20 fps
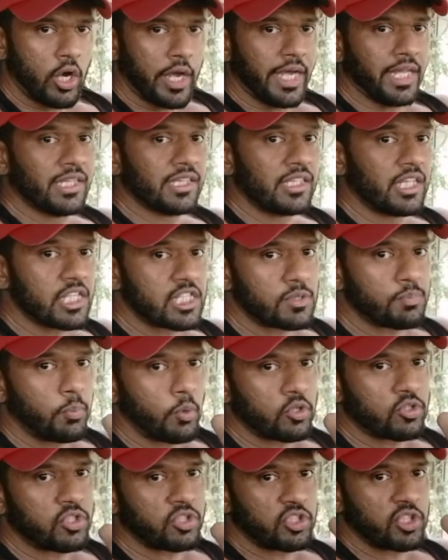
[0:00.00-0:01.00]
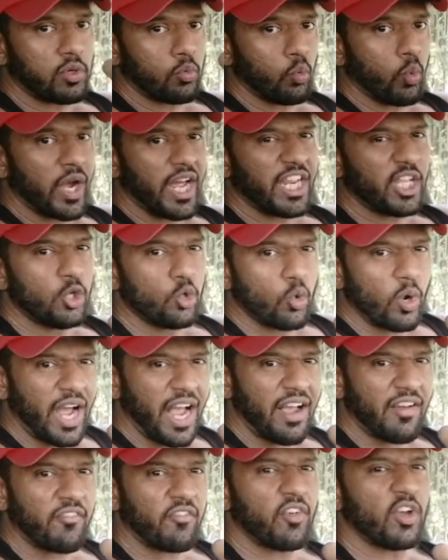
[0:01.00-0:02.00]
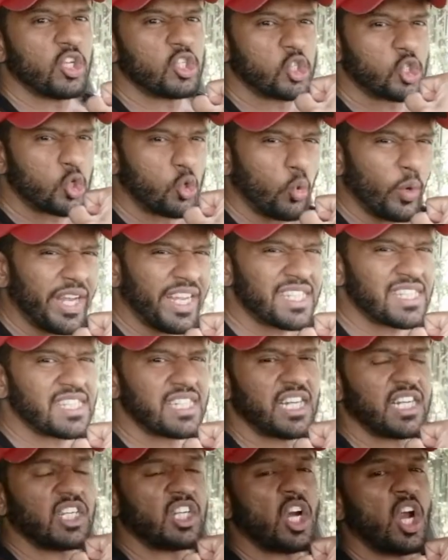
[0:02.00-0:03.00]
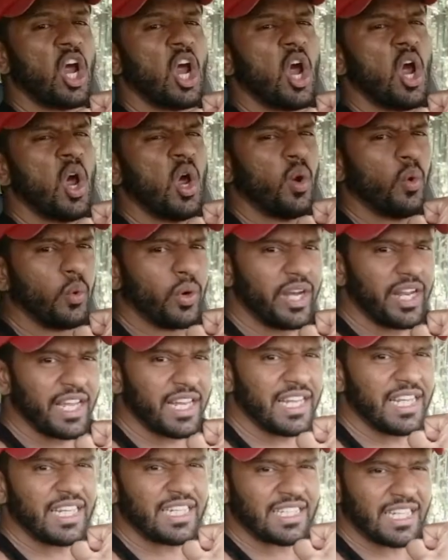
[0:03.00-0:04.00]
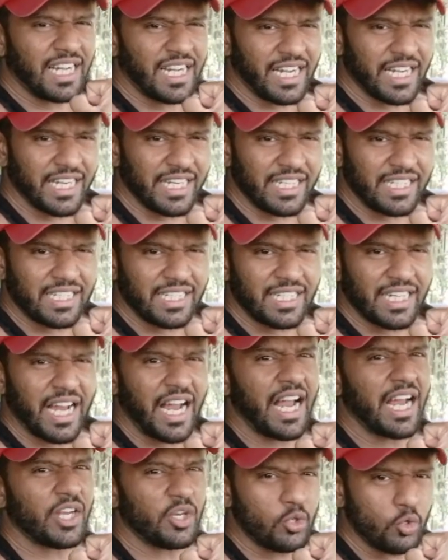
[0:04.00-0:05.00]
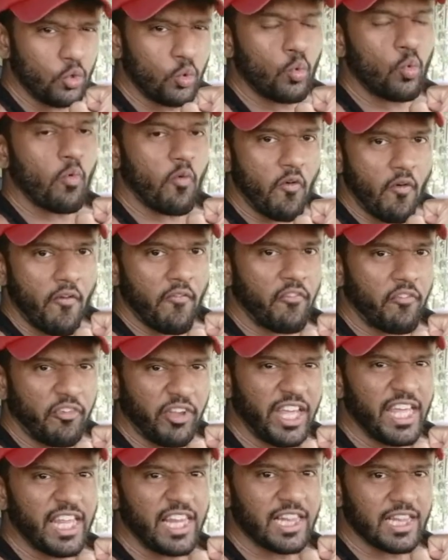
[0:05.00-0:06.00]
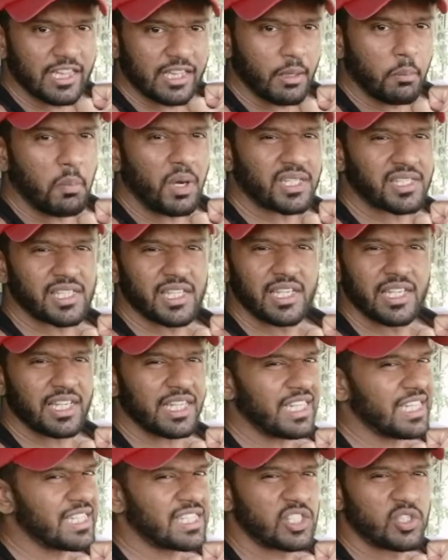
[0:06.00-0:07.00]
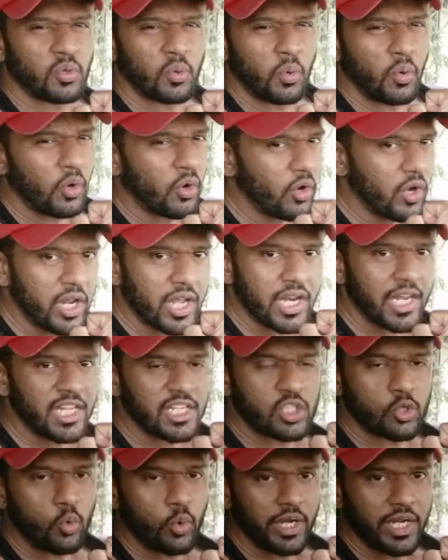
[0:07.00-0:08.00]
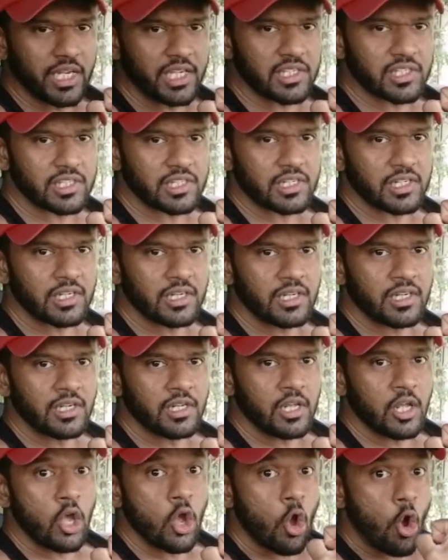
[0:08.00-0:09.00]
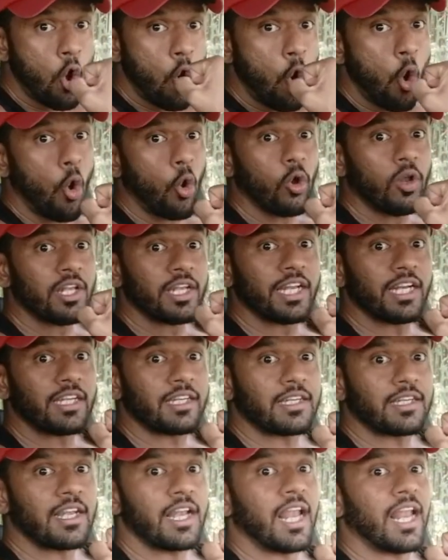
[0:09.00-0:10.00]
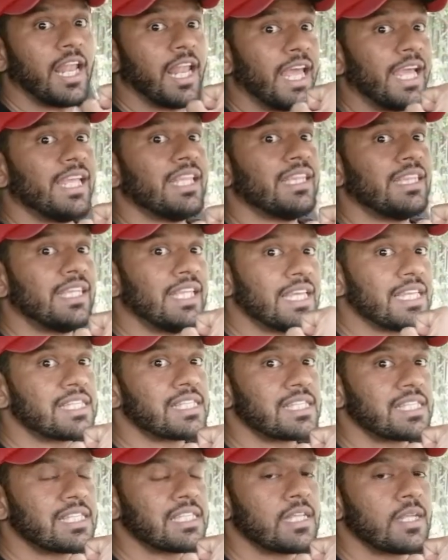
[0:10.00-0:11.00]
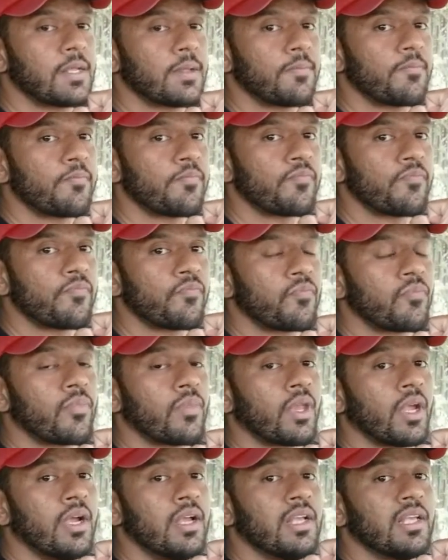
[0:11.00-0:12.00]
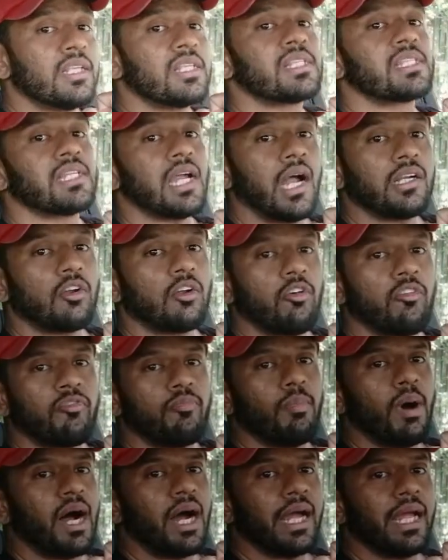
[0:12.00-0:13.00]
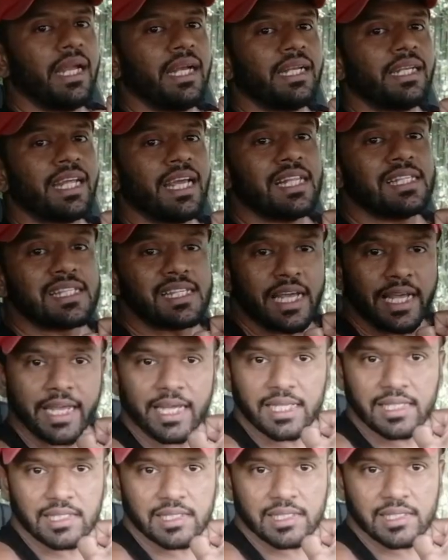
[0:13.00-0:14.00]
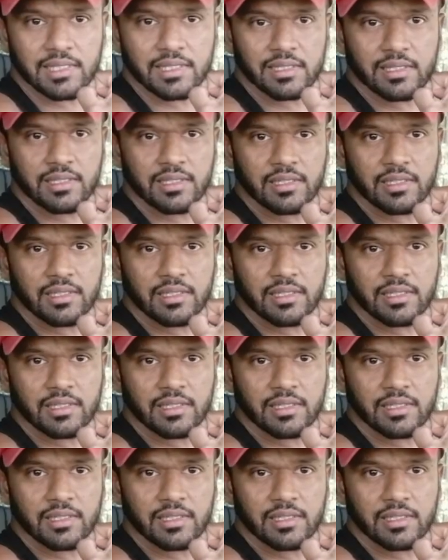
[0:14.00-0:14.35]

in this position where you have squeezed it really tight and you feel the muscle is really squeezed. Hold it like this. Start off by 10 seconds.